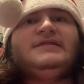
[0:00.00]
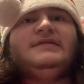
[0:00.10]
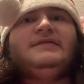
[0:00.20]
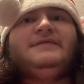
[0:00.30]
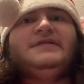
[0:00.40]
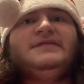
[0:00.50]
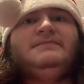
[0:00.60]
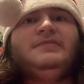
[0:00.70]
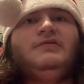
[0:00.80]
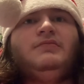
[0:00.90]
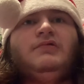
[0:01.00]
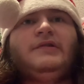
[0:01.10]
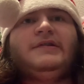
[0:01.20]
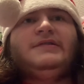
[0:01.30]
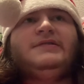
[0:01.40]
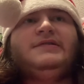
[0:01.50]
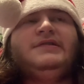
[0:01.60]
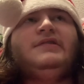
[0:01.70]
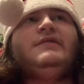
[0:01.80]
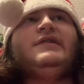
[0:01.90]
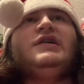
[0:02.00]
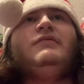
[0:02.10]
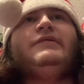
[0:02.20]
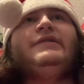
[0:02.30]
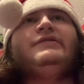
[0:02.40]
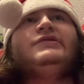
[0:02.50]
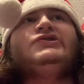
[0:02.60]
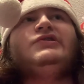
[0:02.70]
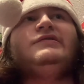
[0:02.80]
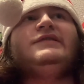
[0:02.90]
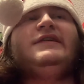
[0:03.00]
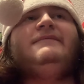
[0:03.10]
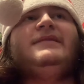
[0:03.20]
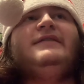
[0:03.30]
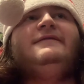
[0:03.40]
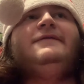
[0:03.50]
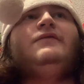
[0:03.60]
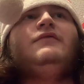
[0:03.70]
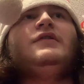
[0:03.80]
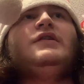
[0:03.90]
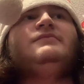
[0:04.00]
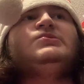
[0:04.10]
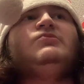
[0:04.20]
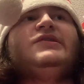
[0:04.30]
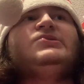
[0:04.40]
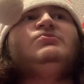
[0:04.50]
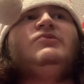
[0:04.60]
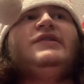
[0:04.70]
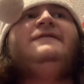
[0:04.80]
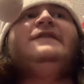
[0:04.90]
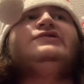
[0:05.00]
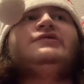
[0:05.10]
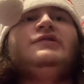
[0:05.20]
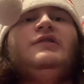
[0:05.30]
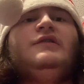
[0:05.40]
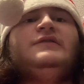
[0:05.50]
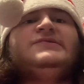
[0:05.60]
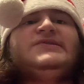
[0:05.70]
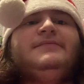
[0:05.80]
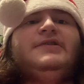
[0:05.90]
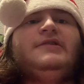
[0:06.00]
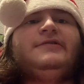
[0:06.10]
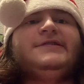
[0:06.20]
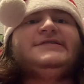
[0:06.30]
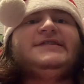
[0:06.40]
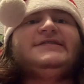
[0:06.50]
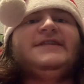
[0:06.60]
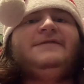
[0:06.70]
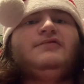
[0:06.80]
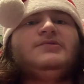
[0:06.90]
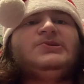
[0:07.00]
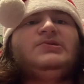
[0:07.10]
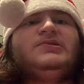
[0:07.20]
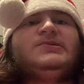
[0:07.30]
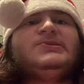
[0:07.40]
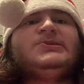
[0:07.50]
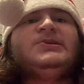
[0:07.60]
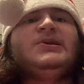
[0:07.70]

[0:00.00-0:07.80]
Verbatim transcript: of the Billboard Year-End Hot 100 chart that I've made for um, 2020, featuring all 764 songs.